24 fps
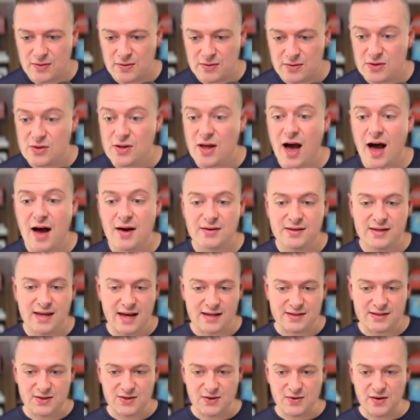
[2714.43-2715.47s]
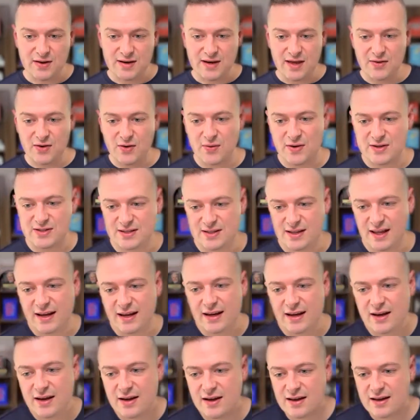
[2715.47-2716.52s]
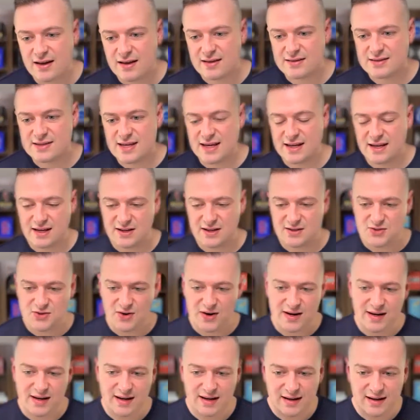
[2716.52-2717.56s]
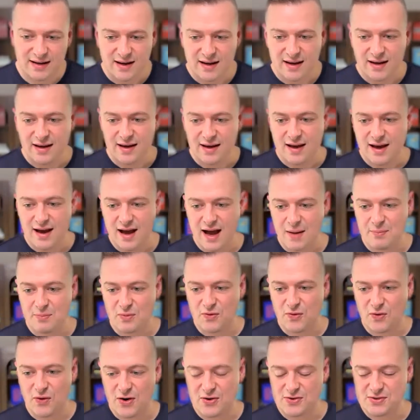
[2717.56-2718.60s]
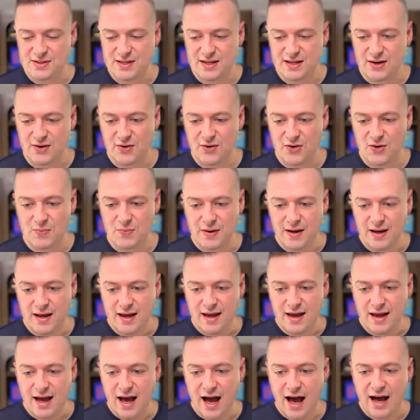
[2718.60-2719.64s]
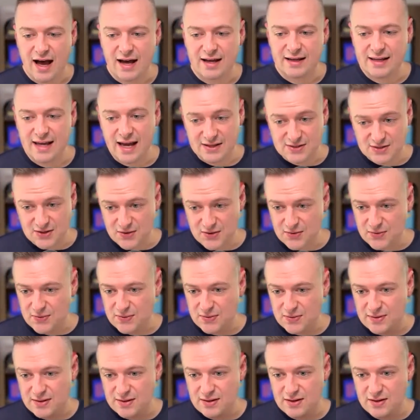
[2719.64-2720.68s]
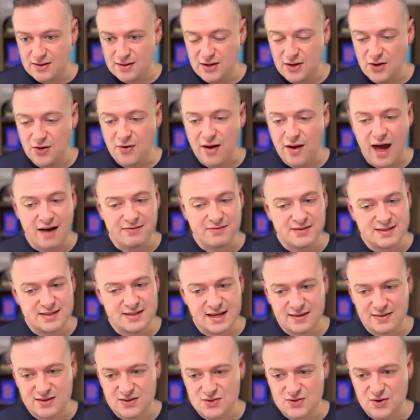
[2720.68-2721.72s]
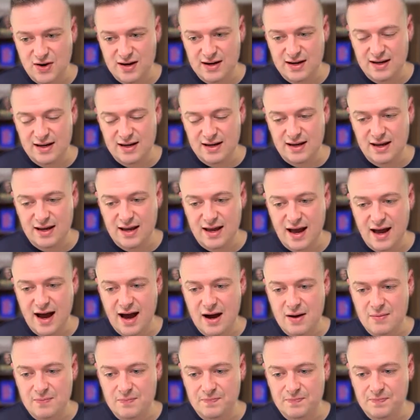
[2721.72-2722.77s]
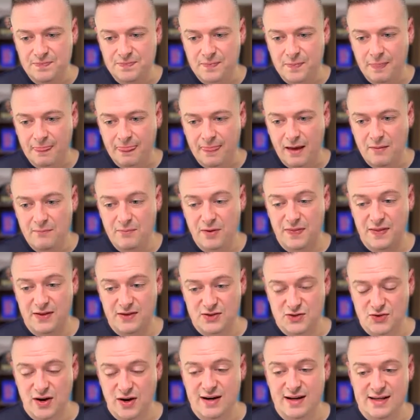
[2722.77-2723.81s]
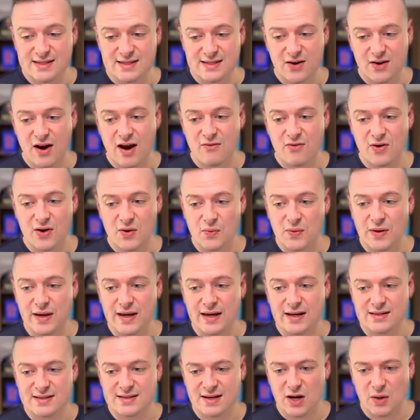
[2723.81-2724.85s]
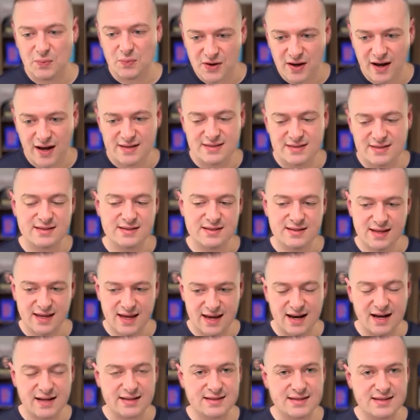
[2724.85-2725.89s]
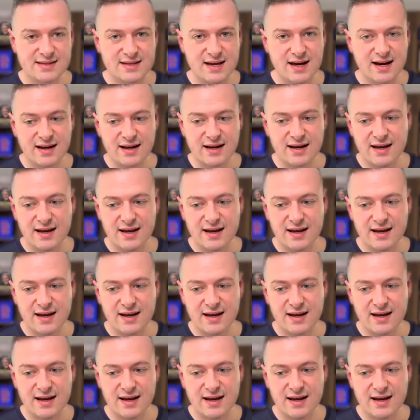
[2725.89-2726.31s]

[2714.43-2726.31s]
yeah, so another question, like taking training before hosting a group. Yeah, so you don't have to take the training, but the training is there every week to help you guys get unstuck.